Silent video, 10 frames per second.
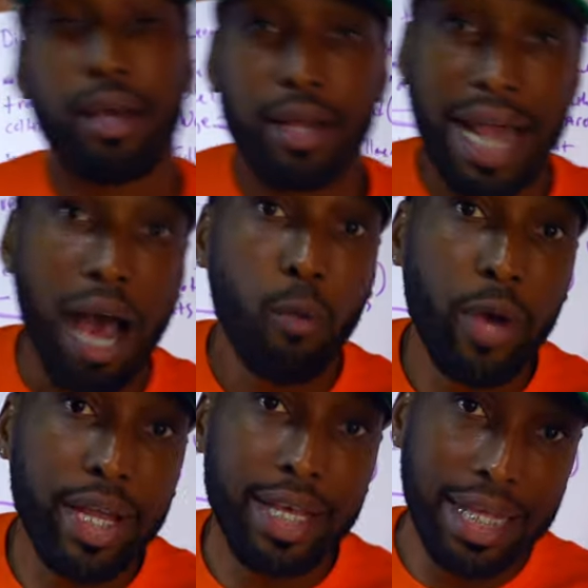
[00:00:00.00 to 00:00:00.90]
not
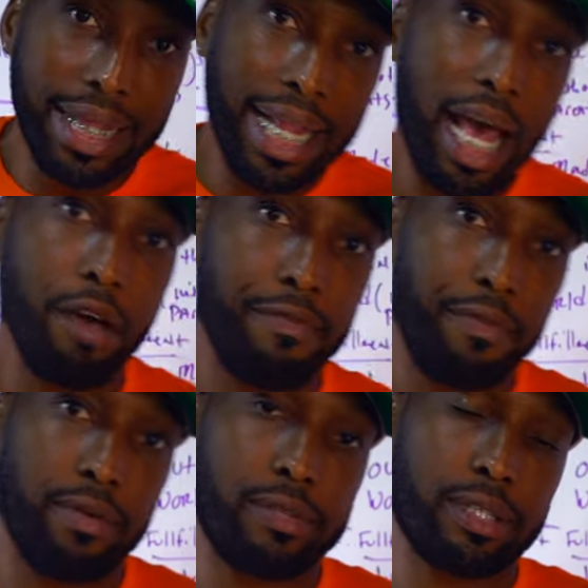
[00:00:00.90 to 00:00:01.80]
when he left.
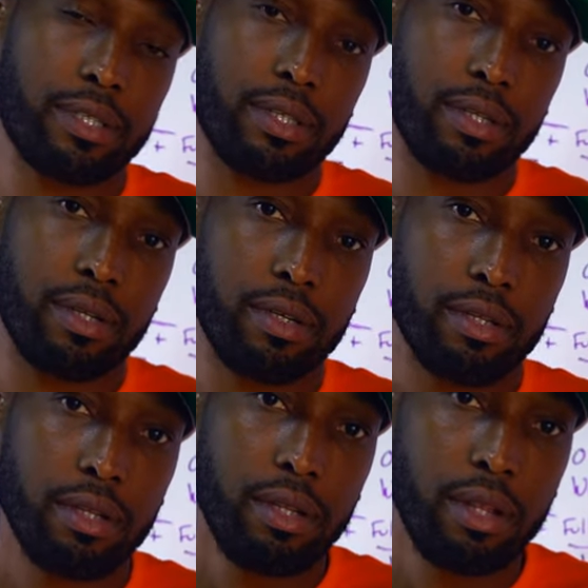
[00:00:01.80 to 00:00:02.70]

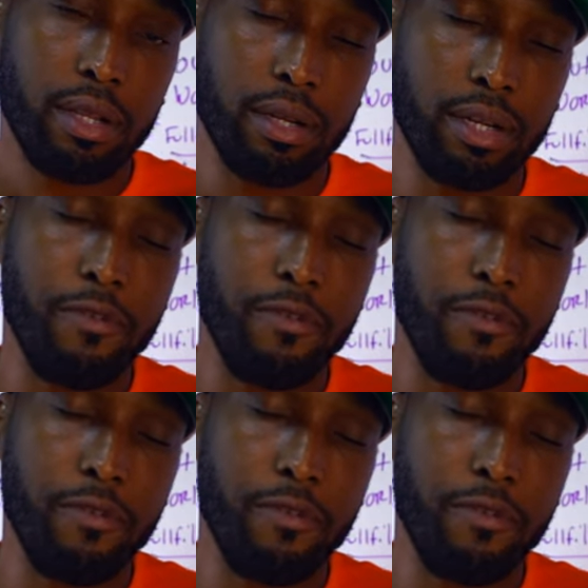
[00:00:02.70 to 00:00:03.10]
The